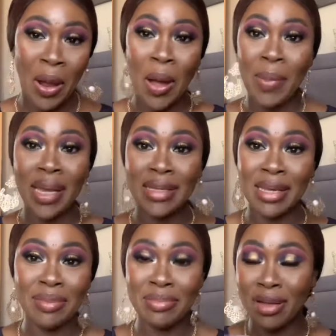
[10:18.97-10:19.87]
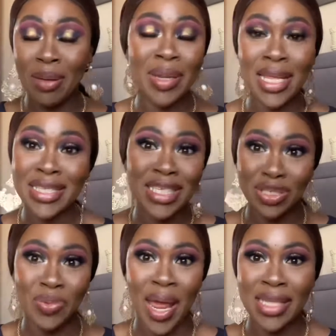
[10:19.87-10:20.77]
Let's
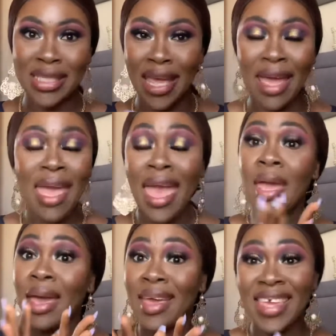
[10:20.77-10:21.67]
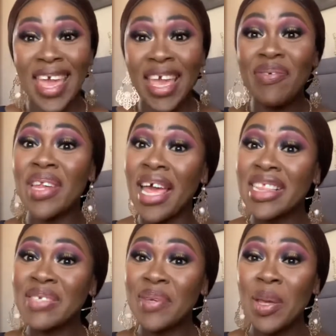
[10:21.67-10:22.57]
interact. Yeah, if you like
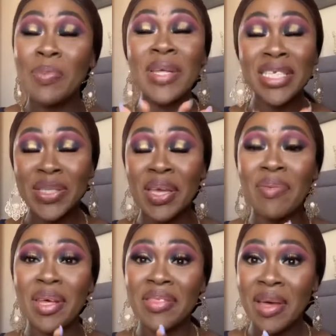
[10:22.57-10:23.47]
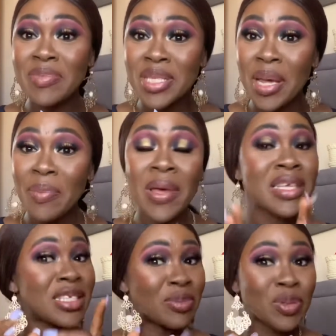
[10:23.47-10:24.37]
this video, please do give it a thumbs up,
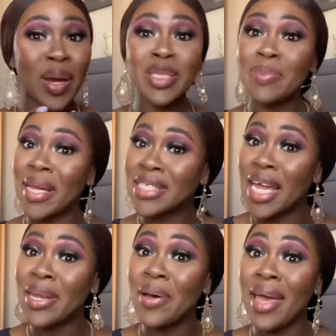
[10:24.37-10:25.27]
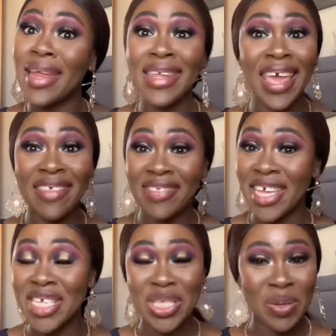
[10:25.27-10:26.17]
subscribe to my channel, and yeah,
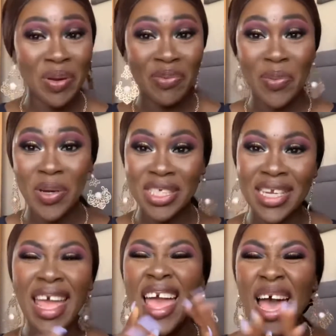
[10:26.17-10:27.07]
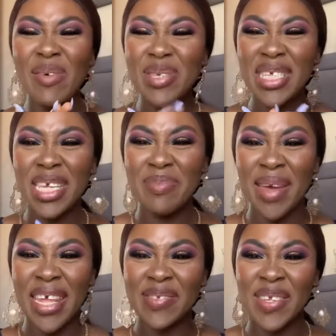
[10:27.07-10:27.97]
thank you so much for watching. I will see you in my
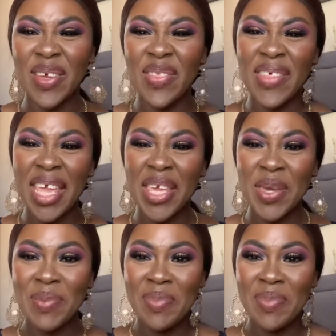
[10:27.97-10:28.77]
next video. Thank you.